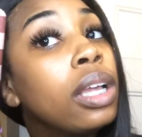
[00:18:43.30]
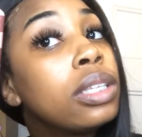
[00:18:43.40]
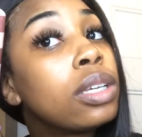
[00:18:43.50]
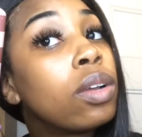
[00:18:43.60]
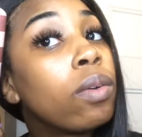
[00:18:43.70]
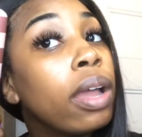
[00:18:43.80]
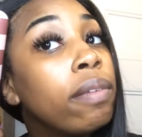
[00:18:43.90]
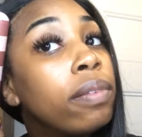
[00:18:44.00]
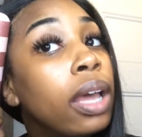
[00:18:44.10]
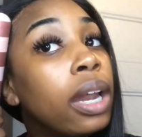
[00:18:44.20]
it's a
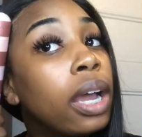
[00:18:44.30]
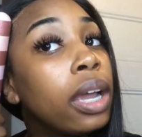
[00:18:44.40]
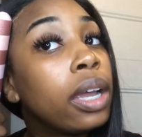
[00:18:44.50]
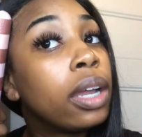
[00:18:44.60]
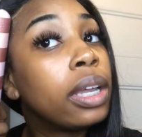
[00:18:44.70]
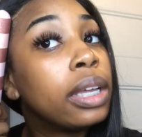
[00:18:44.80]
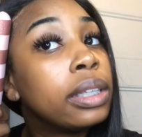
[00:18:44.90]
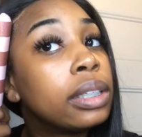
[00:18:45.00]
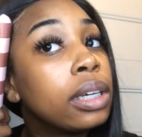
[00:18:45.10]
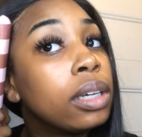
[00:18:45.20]
great flat iron.
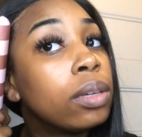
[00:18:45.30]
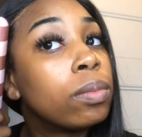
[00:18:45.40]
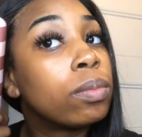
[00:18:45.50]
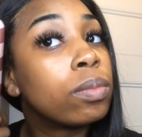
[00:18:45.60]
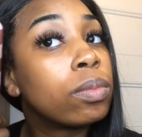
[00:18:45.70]
It's a